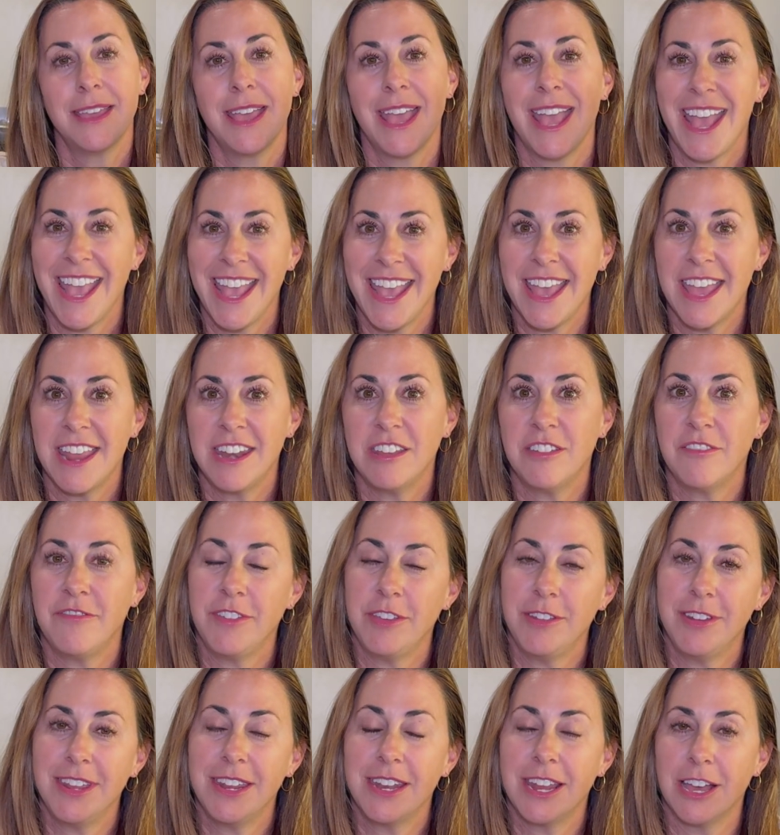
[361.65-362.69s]
And if
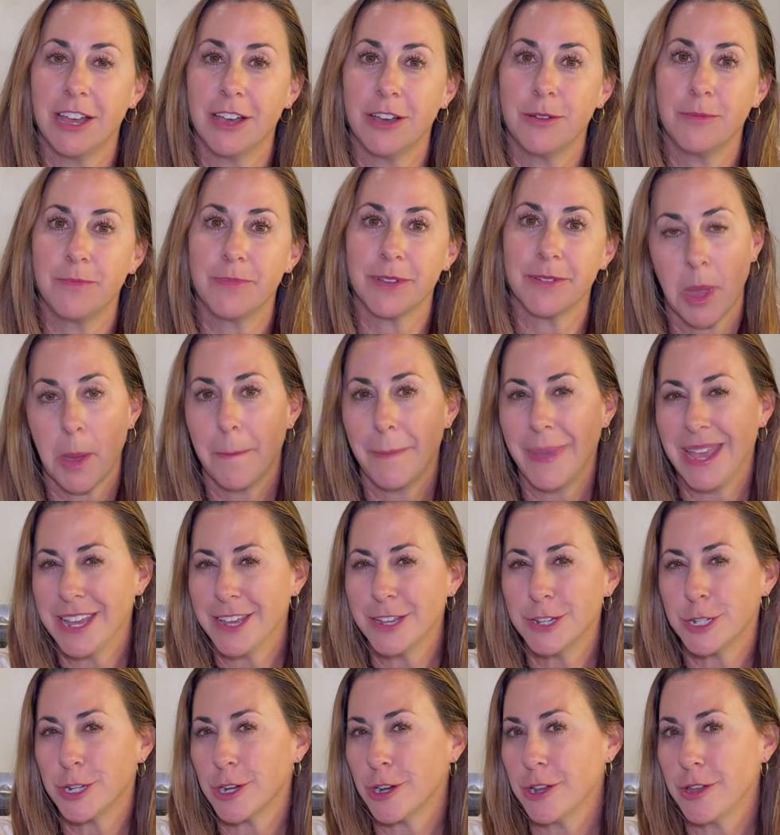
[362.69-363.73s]
you need help making
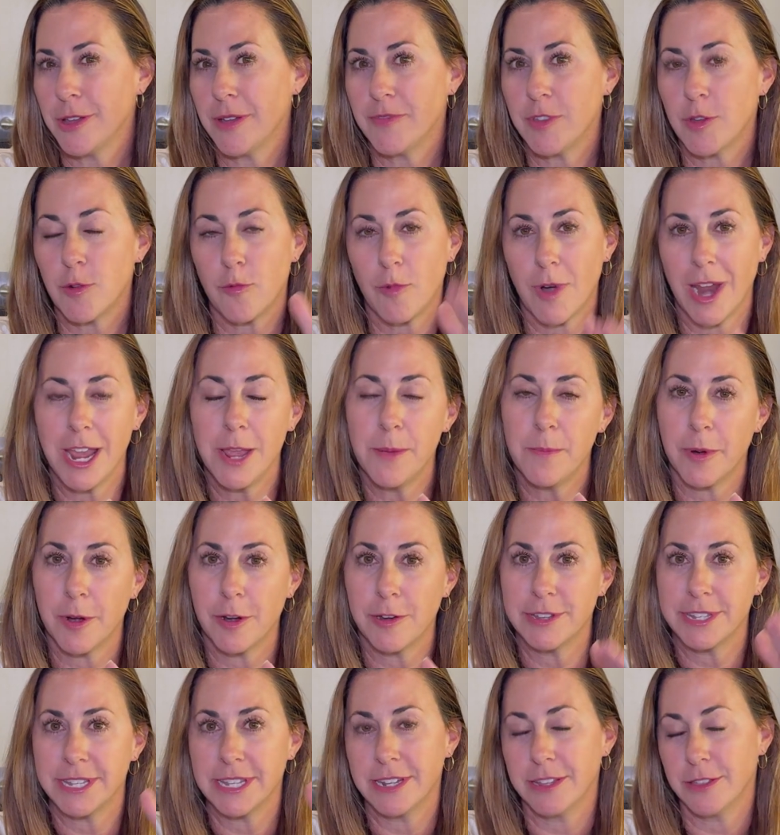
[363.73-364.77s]
sure you have the right
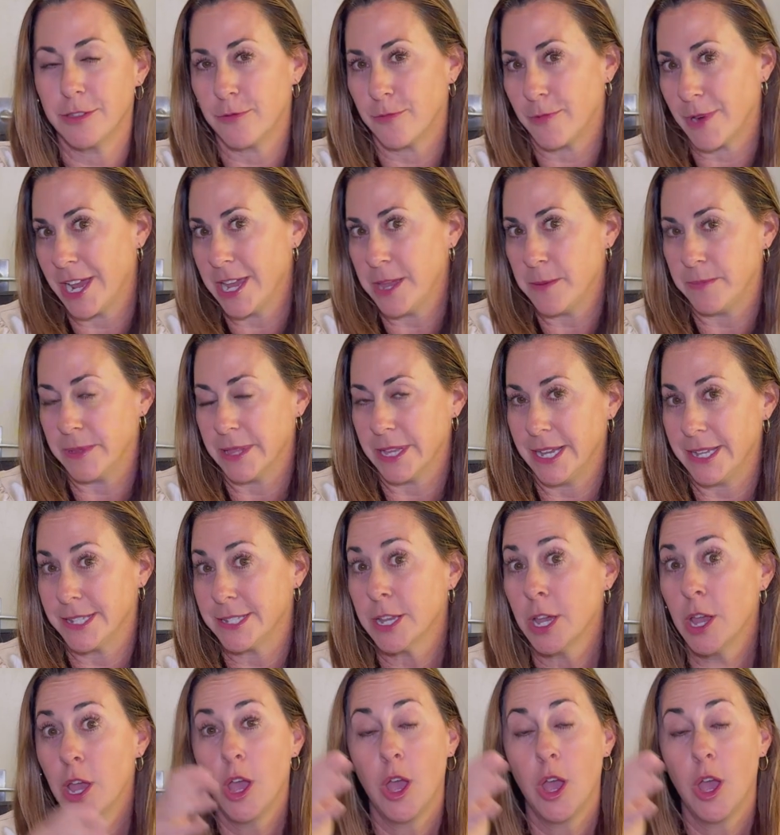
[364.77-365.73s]
person in the right place,